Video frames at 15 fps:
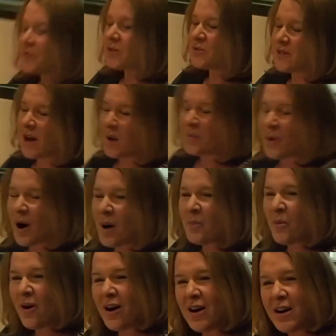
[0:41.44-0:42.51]
Turns out Prop
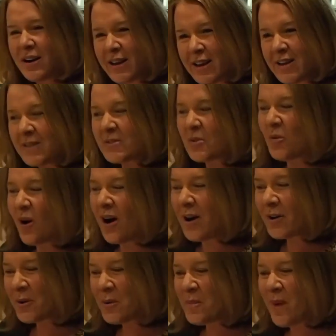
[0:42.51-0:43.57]
1 is a
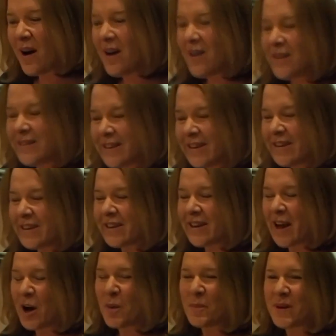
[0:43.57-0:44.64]
water bond. It
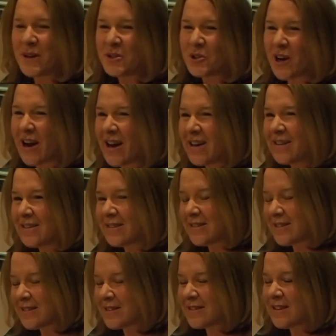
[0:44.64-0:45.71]
could help address
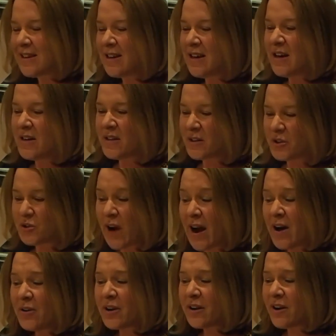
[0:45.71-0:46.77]

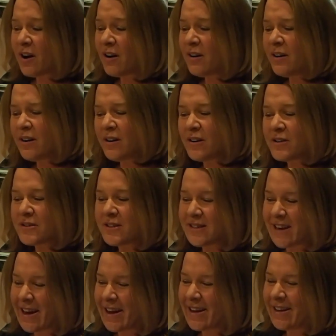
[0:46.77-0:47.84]
the drought in our state.